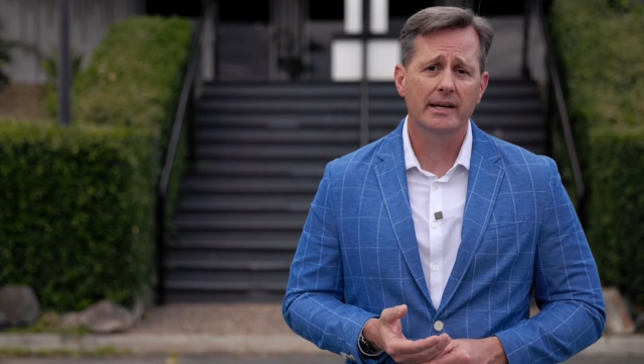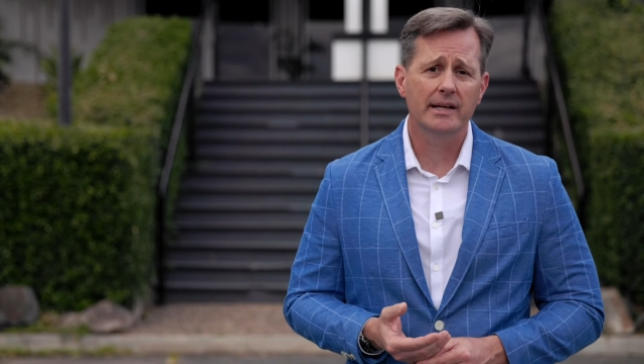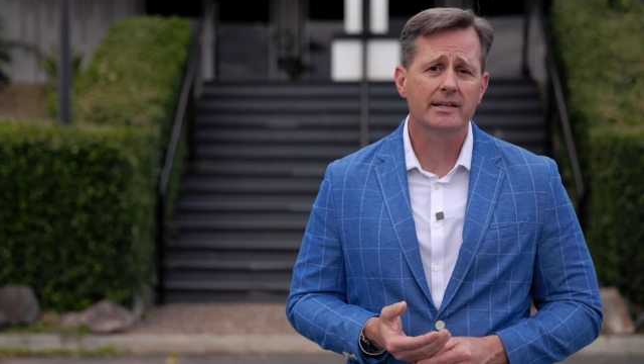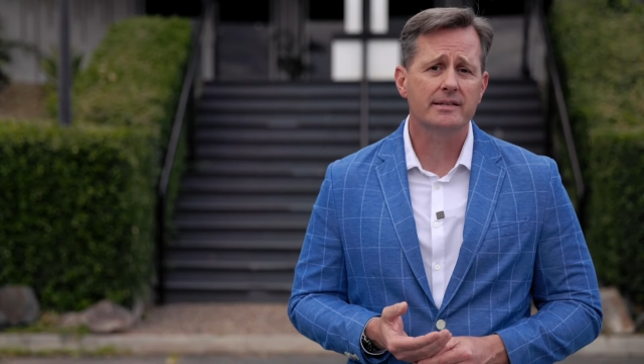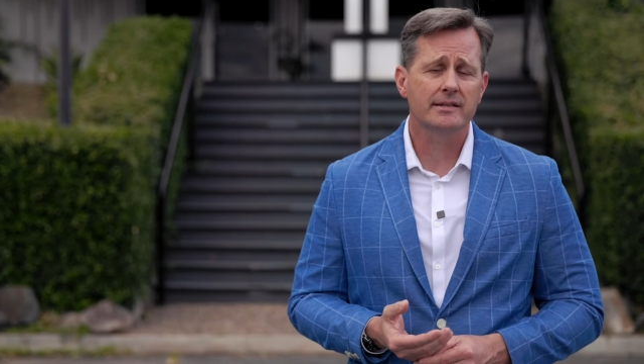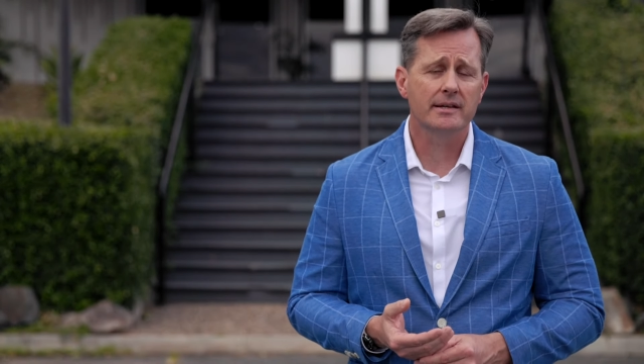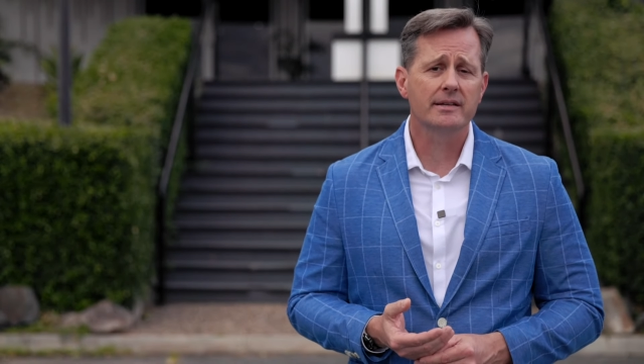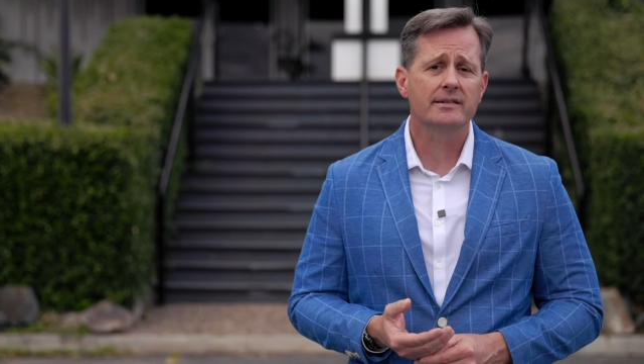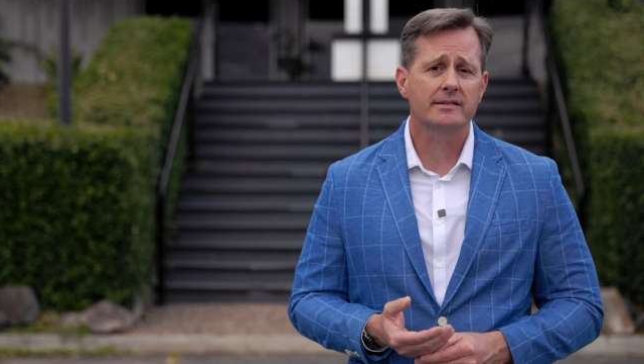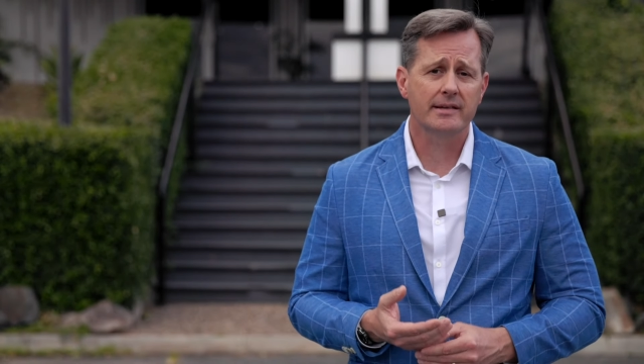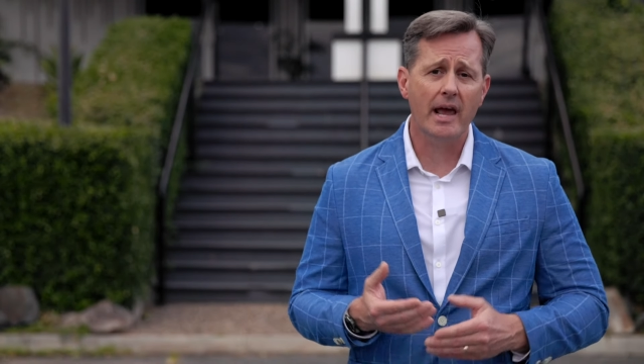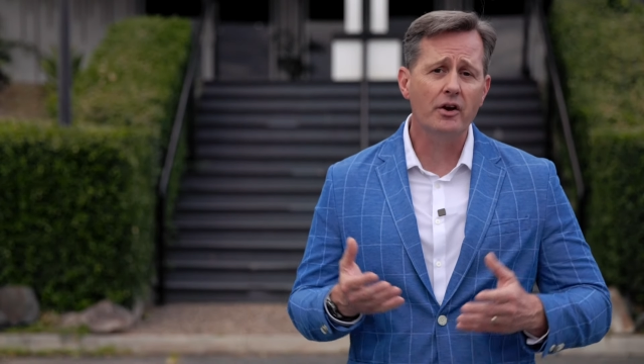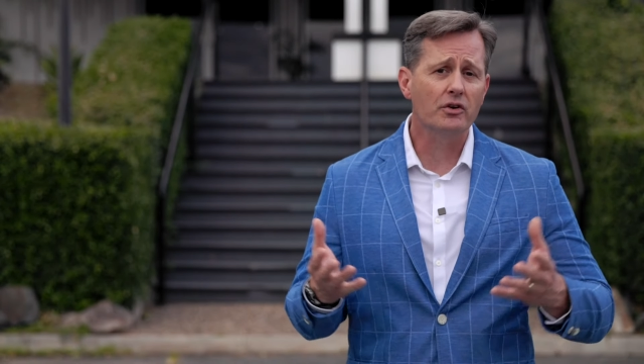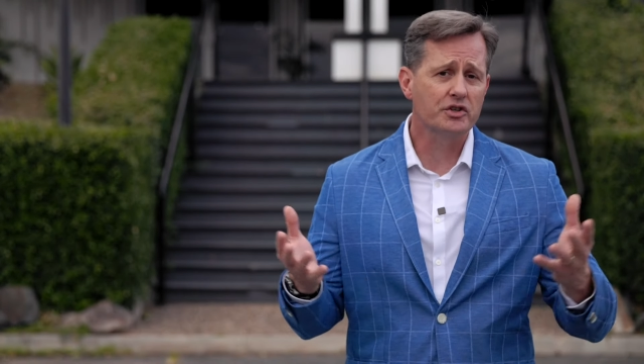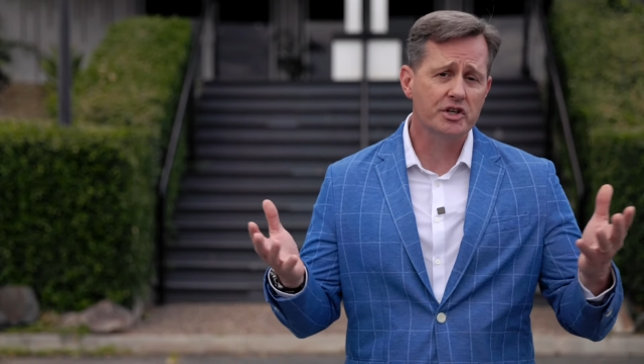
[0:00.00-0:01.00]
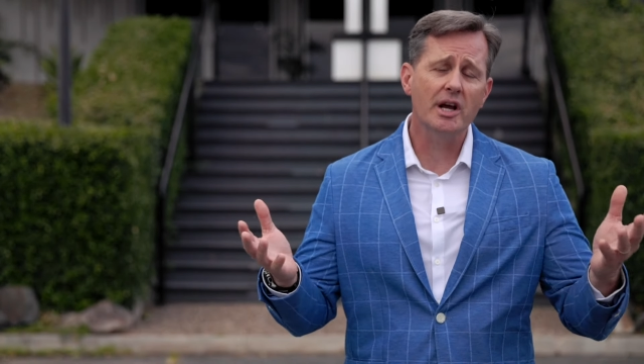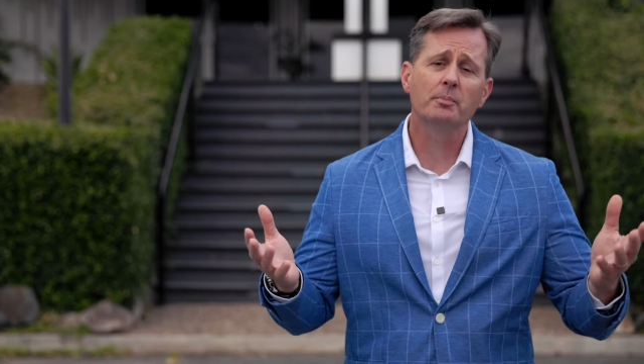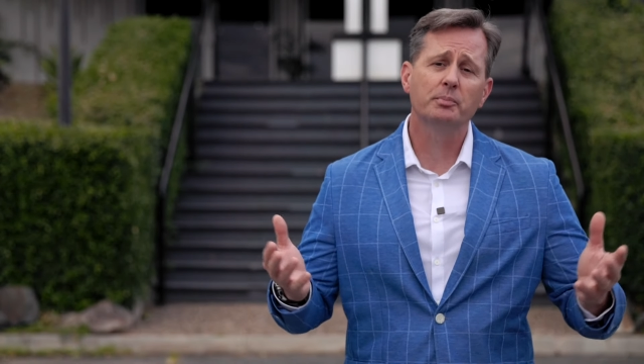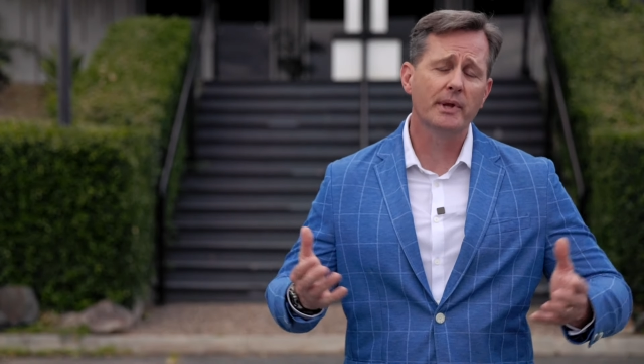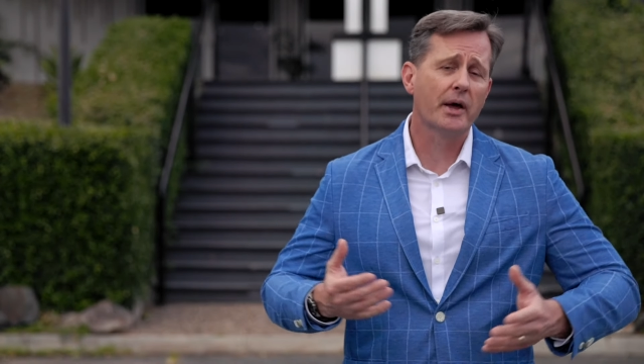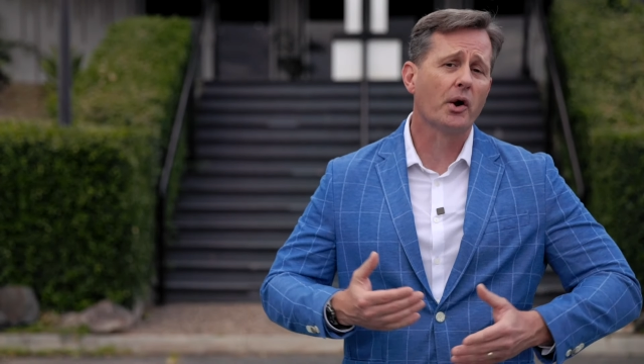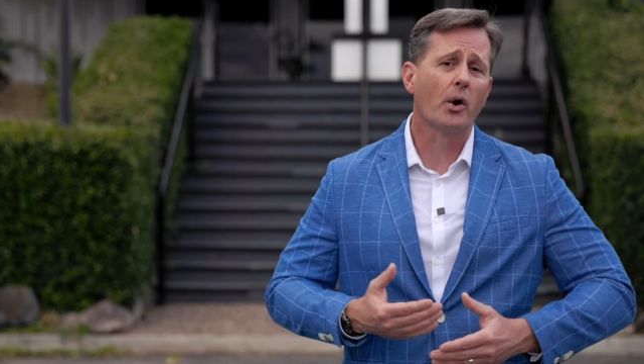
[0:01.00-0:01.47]
It's, it's tater chip,
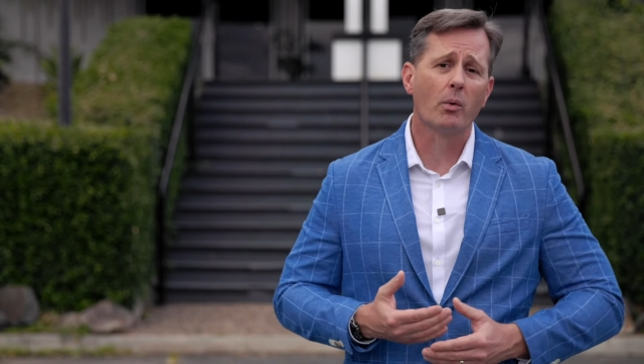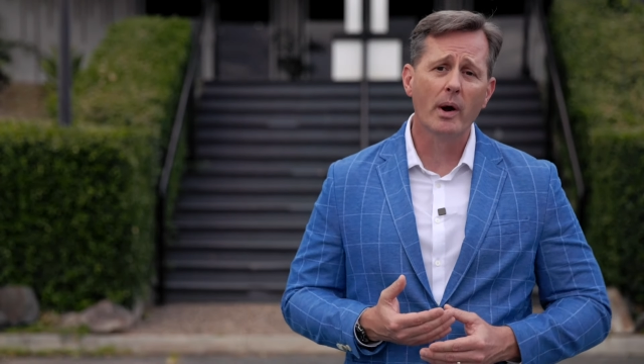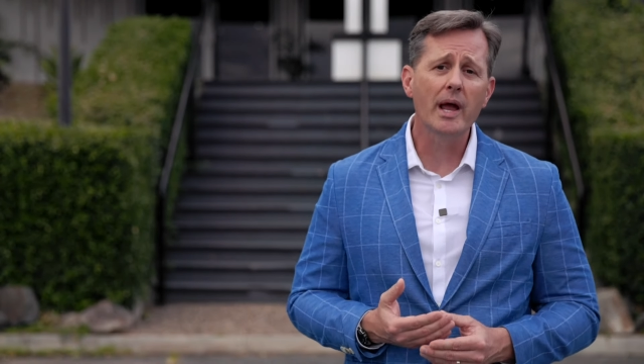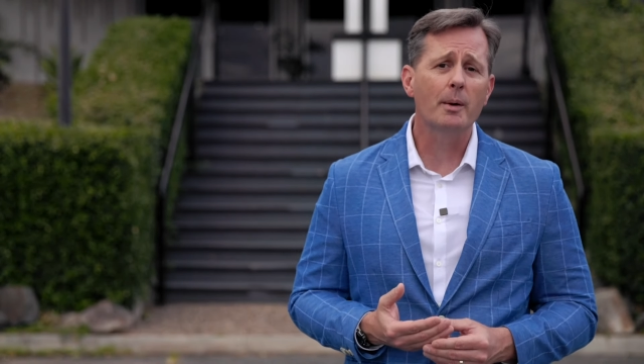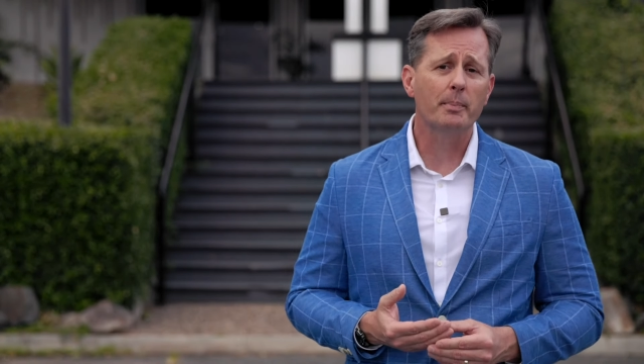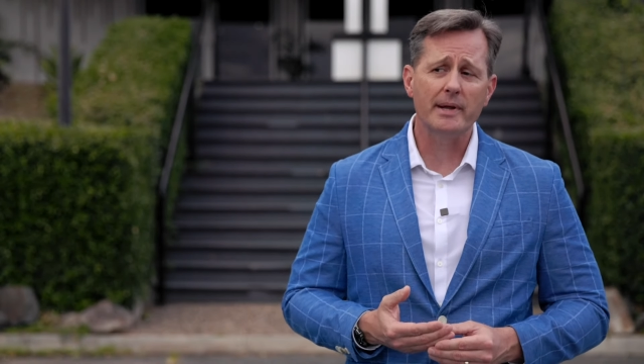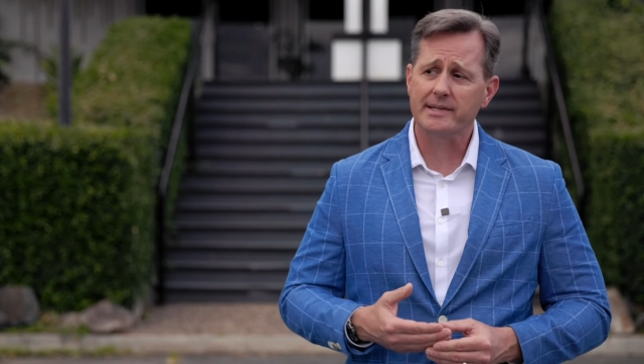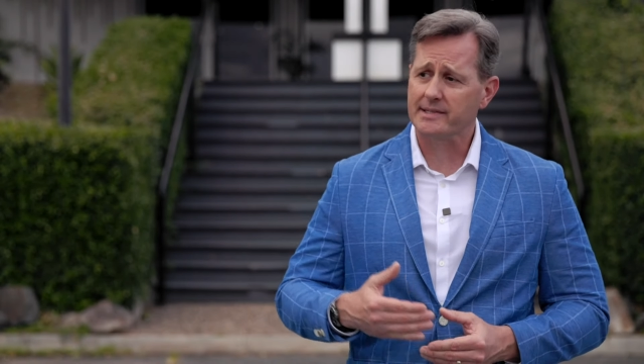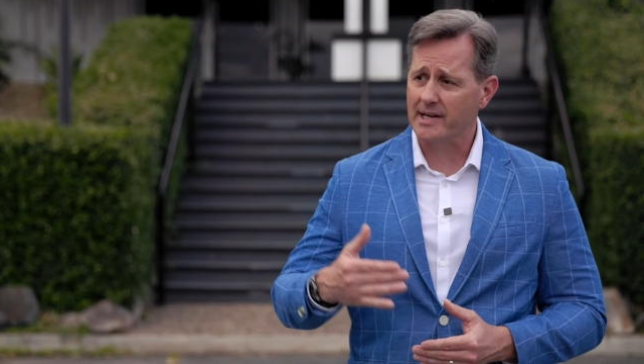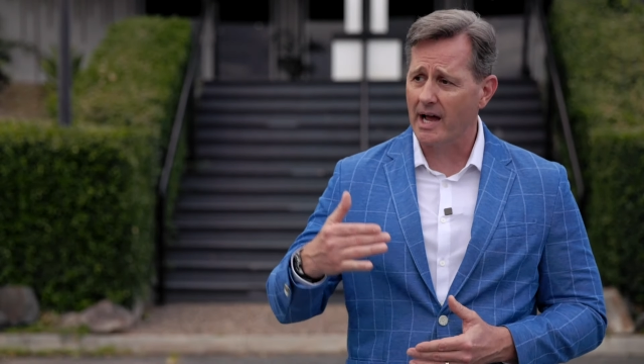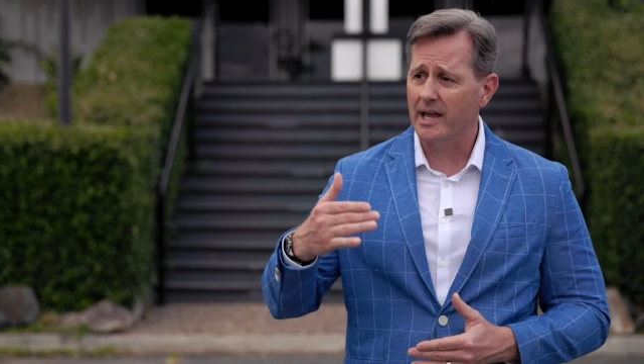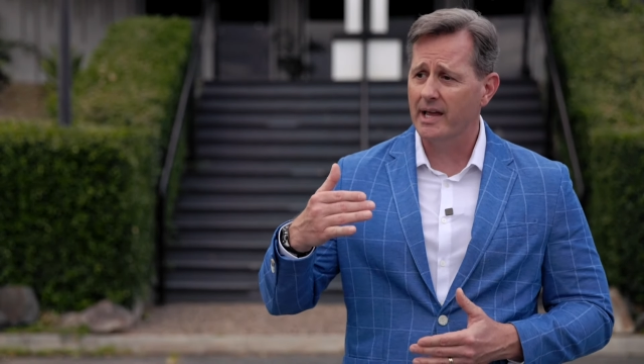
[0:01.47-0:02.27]
let her rip. It's time.